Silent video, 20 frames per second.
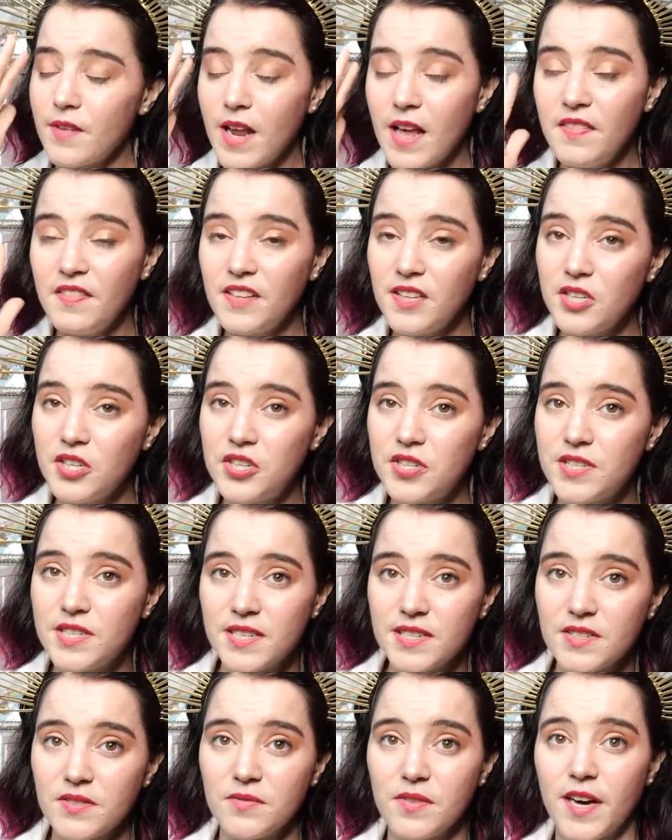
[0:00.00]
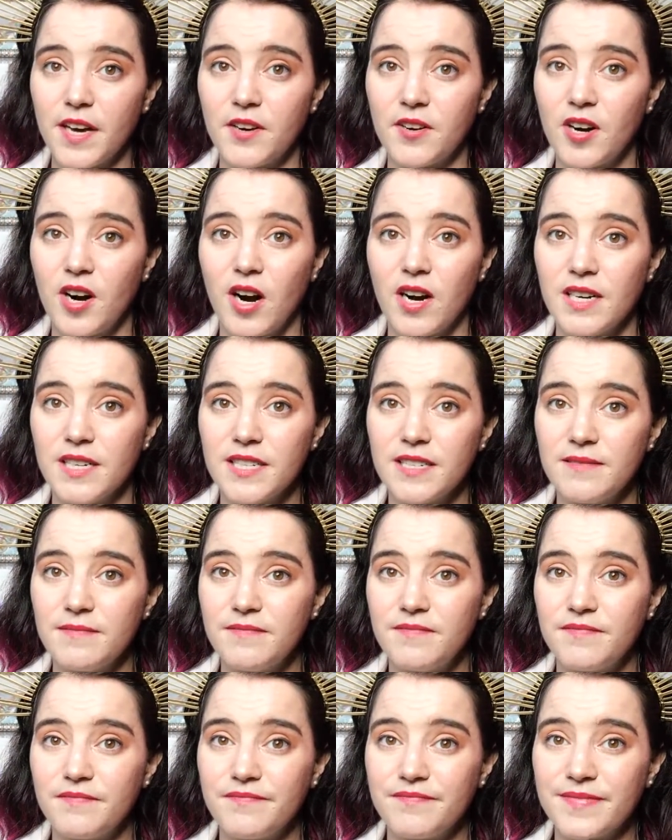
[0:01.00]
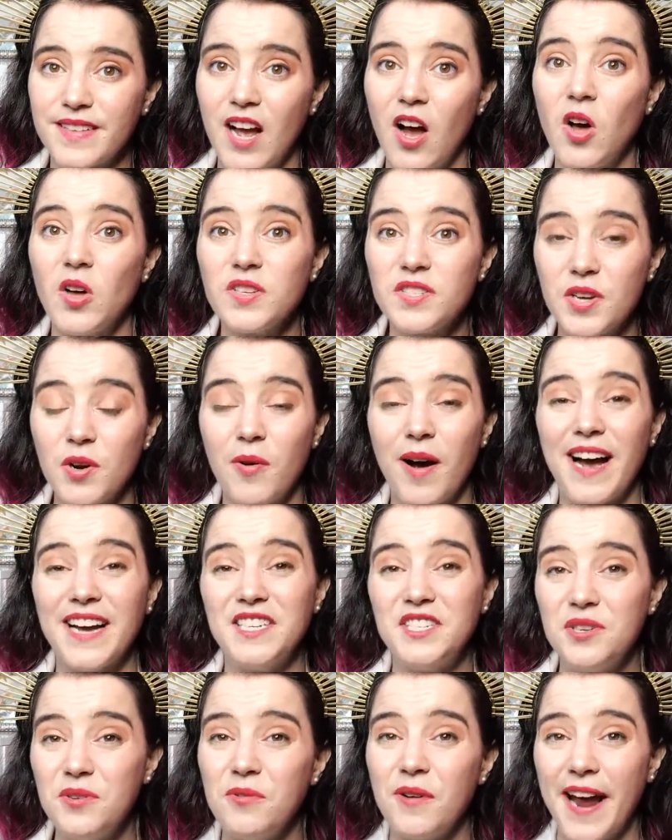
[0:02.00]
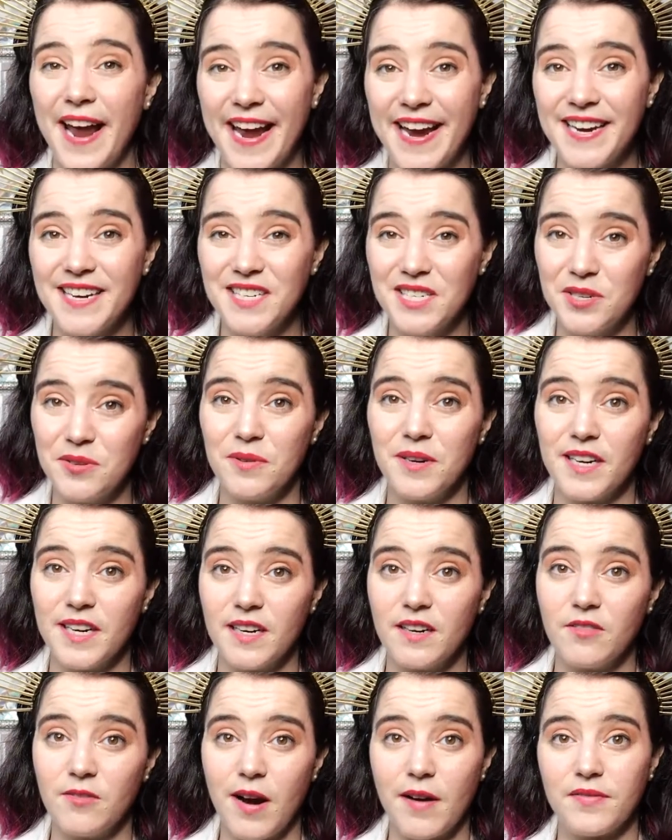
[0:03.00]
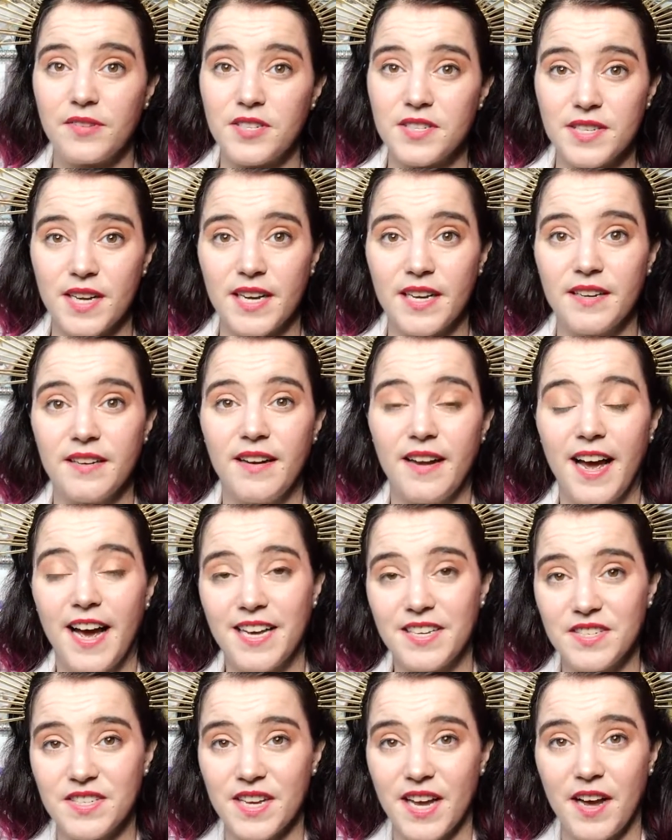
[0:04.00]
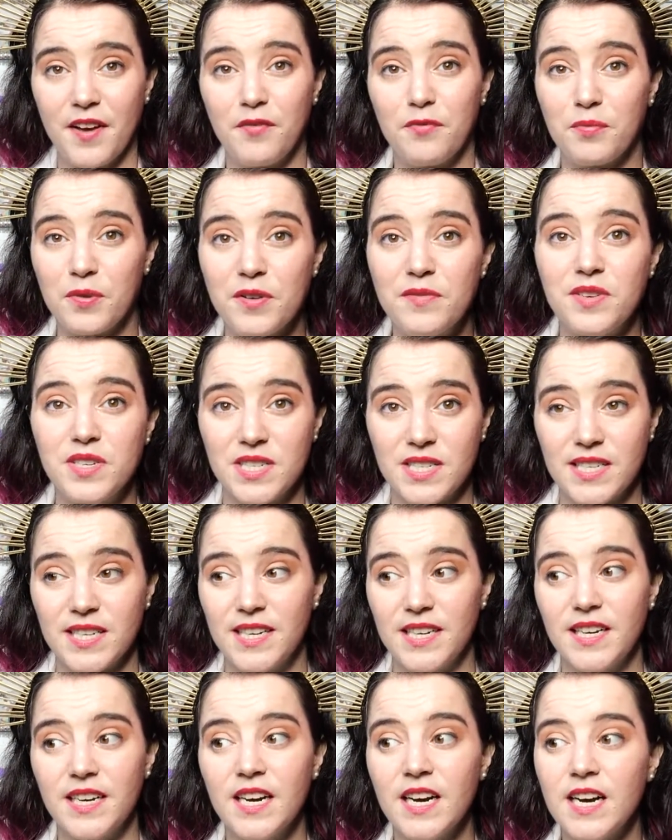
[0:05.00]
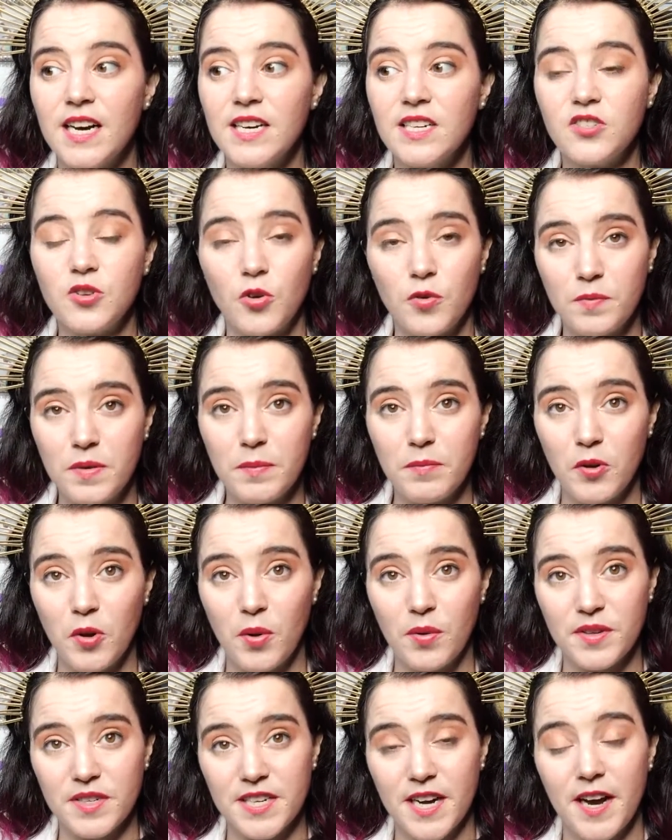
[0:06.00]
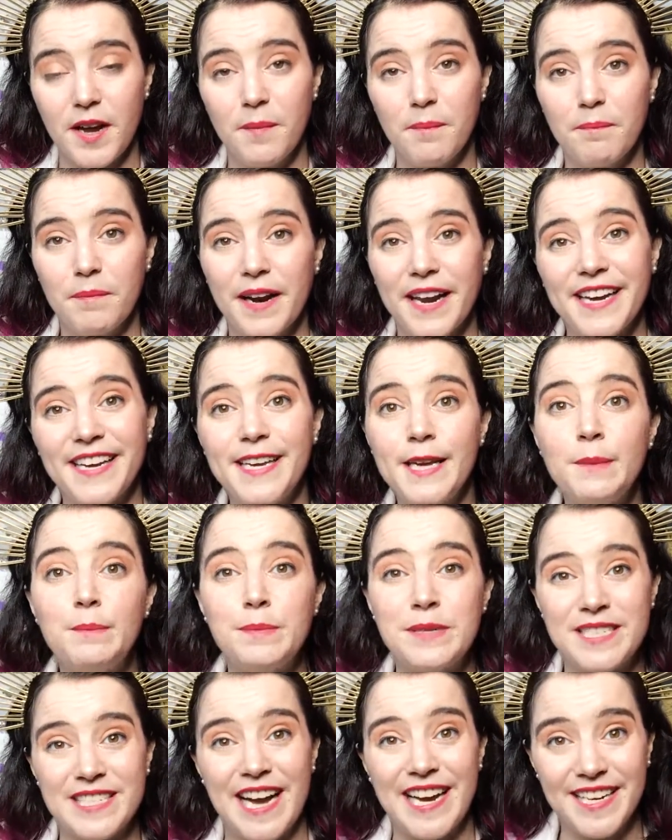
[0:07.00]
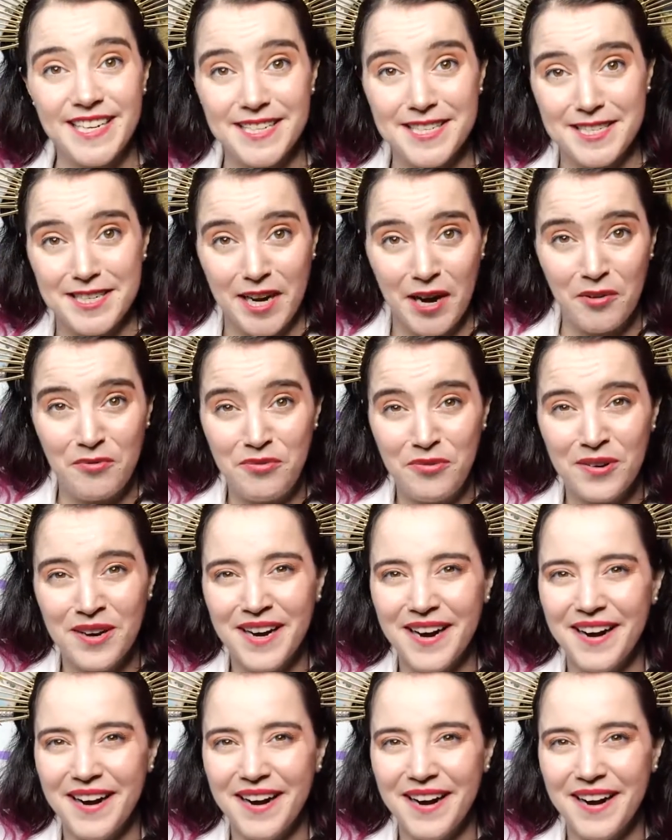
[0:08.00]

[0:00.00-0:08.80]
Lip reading: the logistics of that are hard. Also, I do hate doing graphic design, as I've previously told people all the time, but I keep designing stuff.